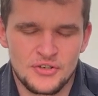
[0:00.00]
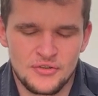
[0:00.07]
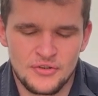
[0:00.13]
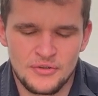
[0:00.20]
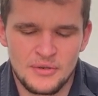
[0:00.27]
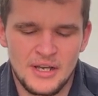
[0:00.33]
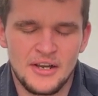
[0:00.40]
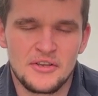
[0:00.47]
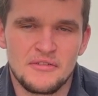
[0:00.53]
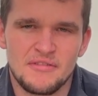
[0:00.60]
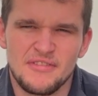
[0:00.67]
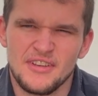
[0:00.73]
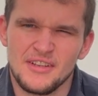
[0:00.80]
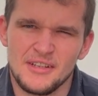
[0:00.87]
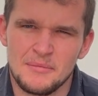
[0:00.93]
on how you
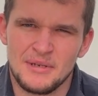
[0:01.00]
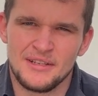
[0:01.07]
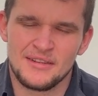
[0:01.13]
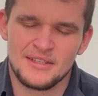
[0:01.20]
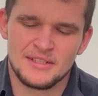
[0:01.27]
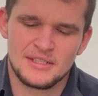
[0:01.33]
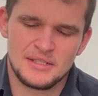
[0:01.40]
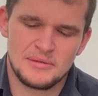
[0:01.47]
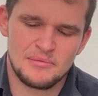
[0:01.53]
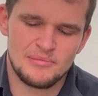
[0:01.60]
feel about this.